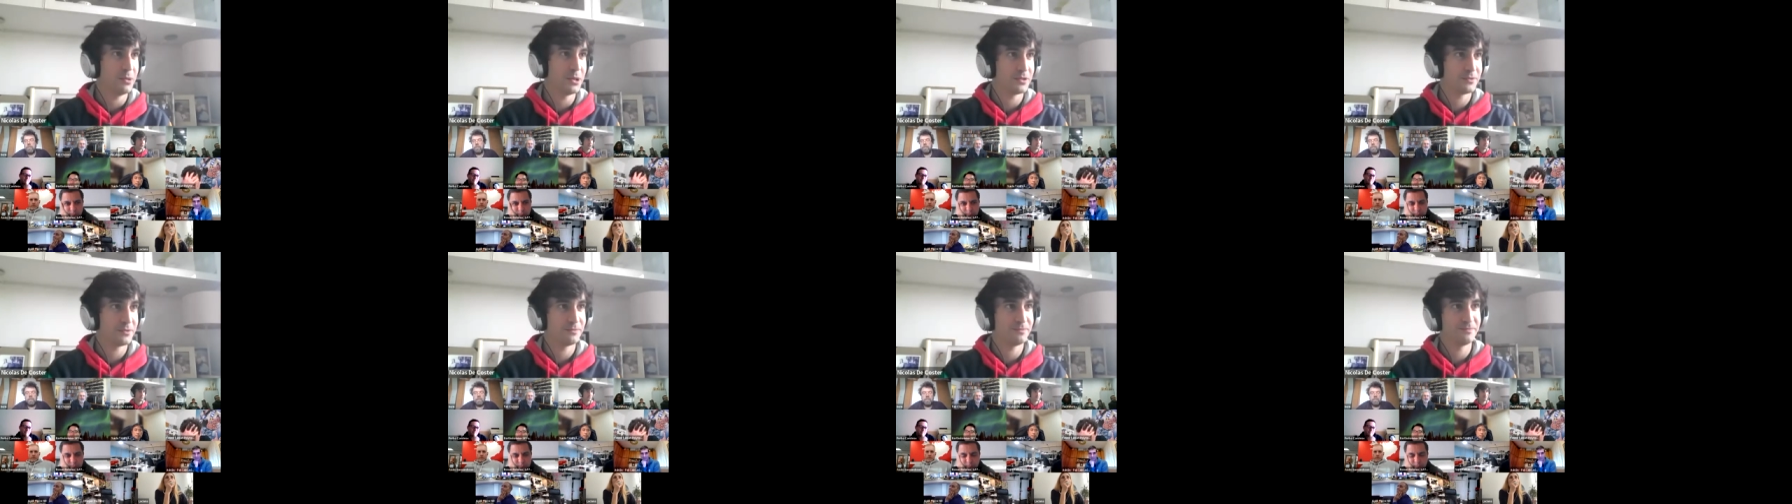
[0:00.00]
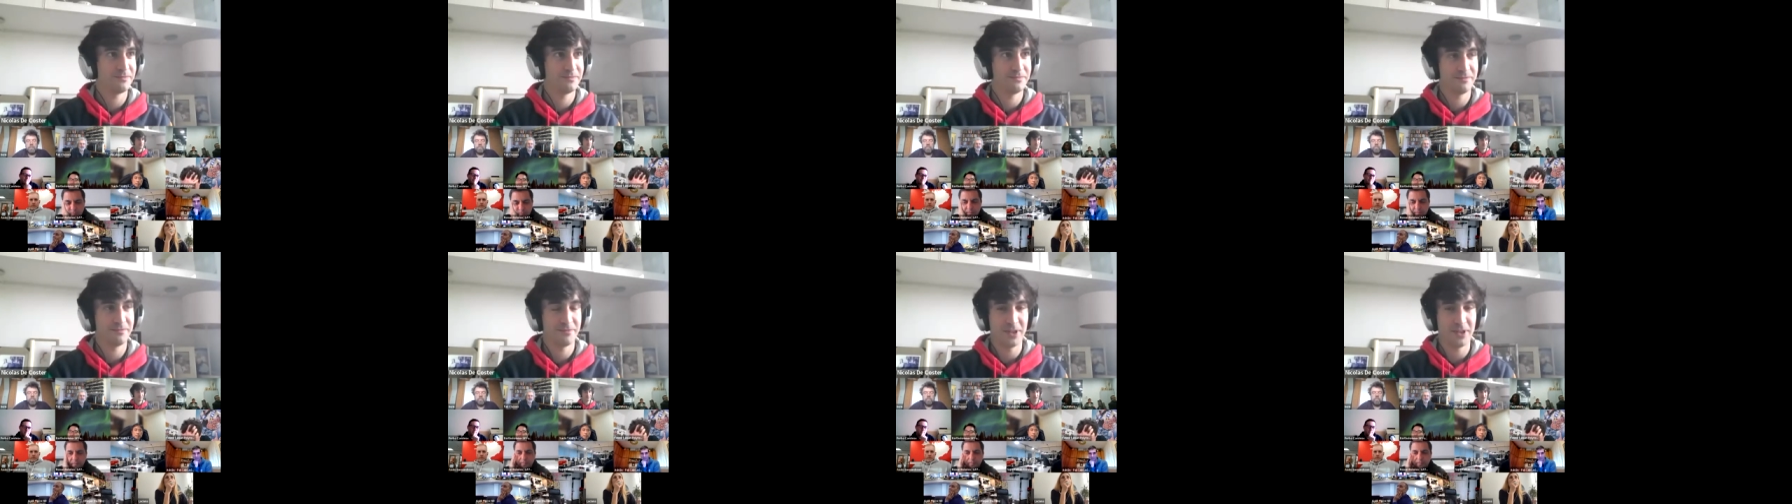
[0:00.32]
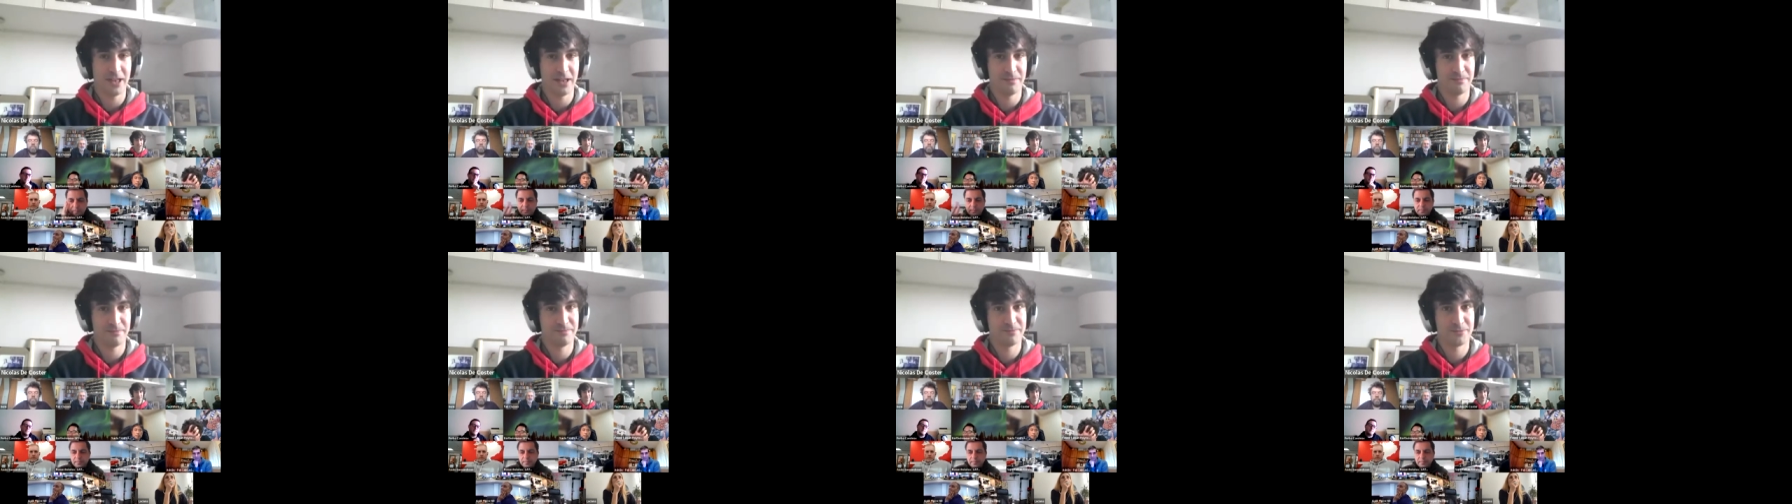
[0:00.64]
But
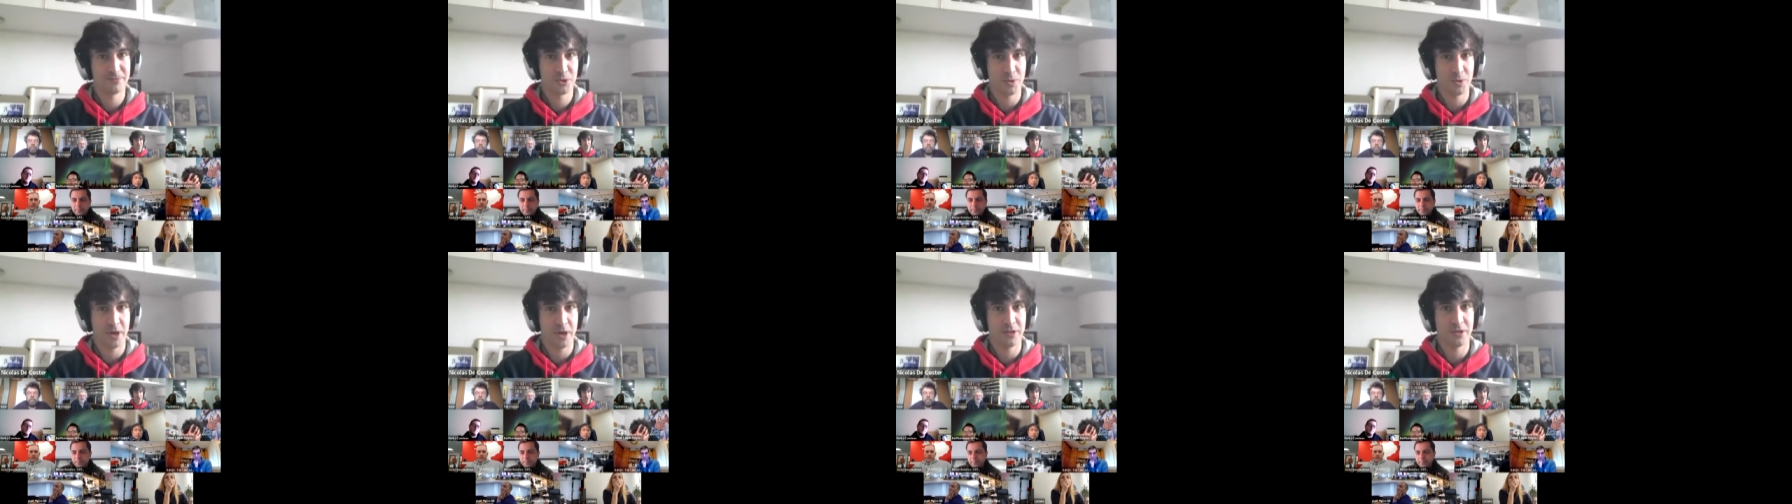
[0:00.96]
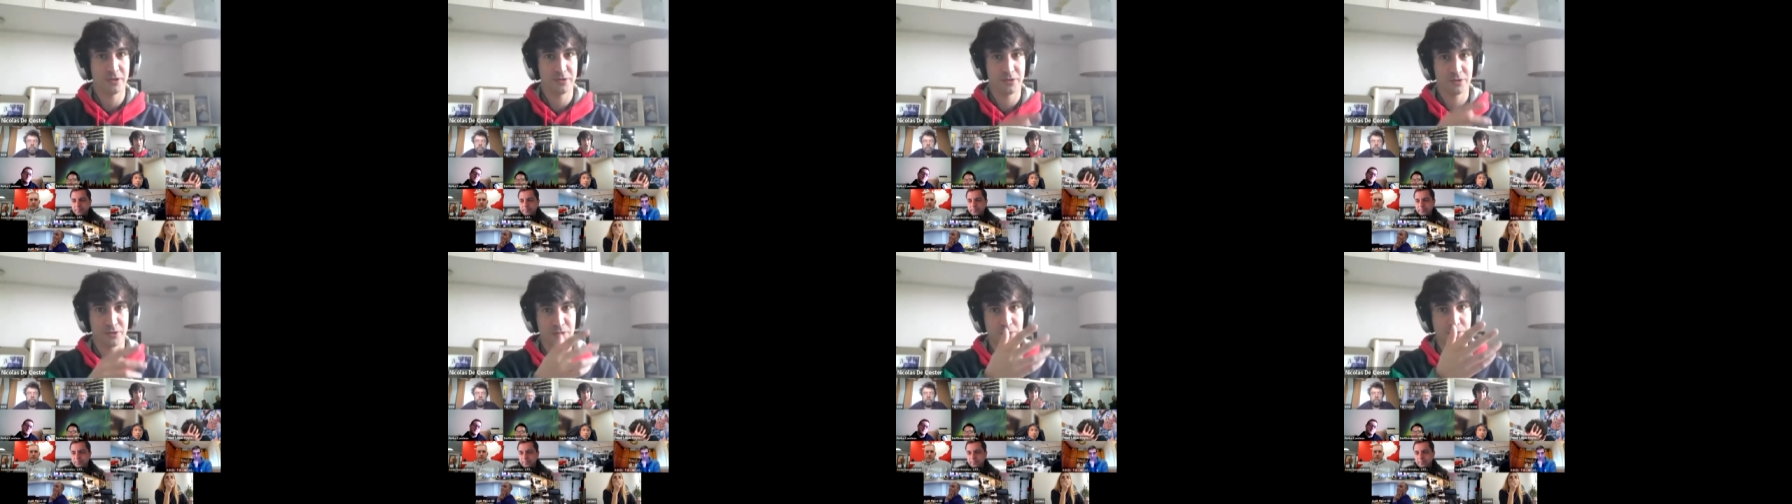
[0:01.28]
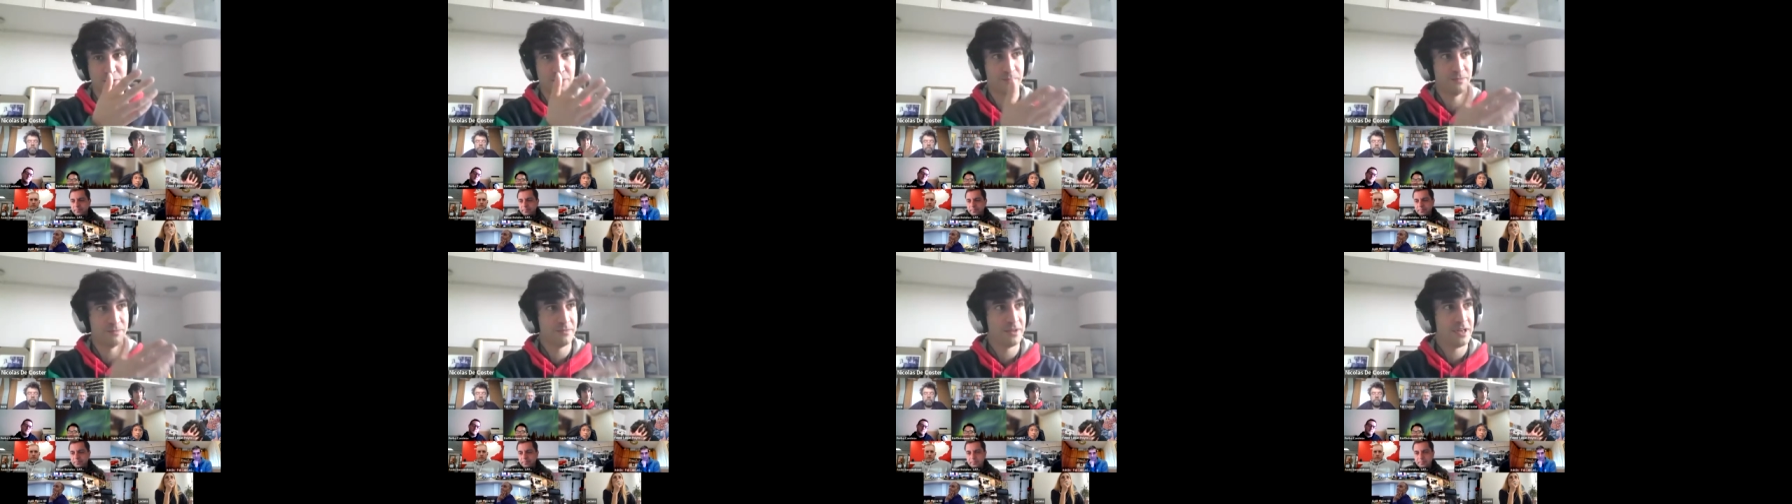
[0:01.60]
yeah, try not
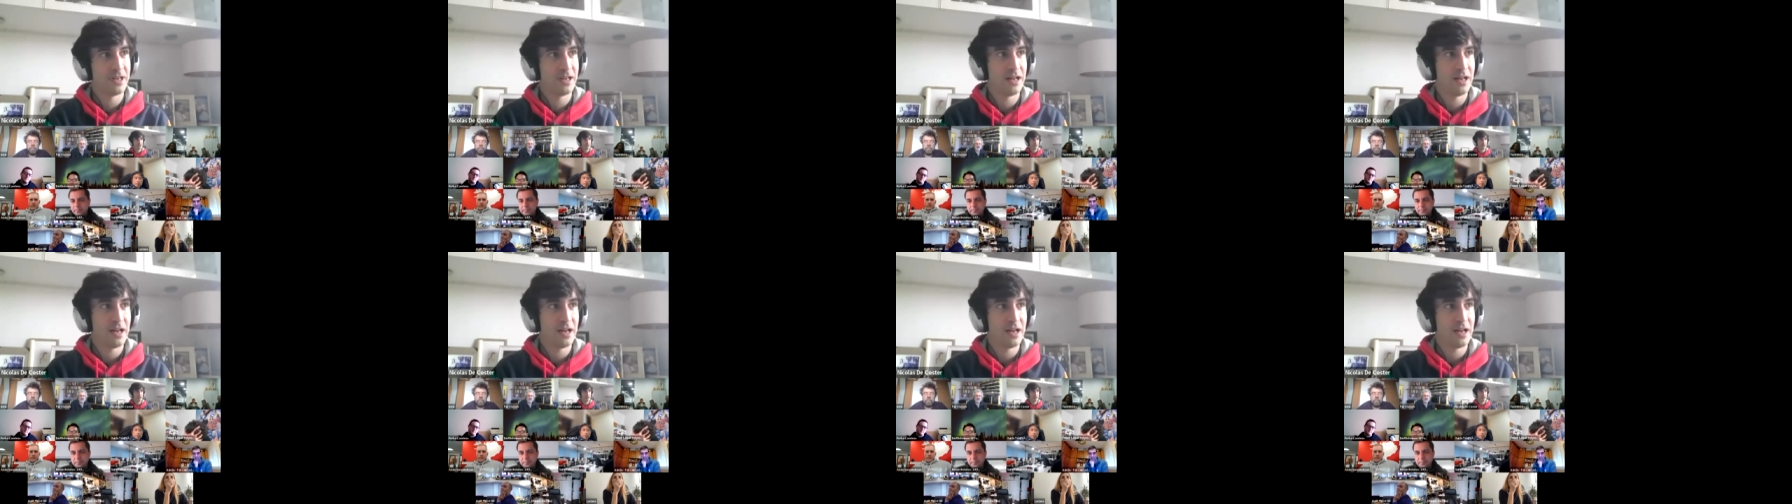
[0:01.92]
to,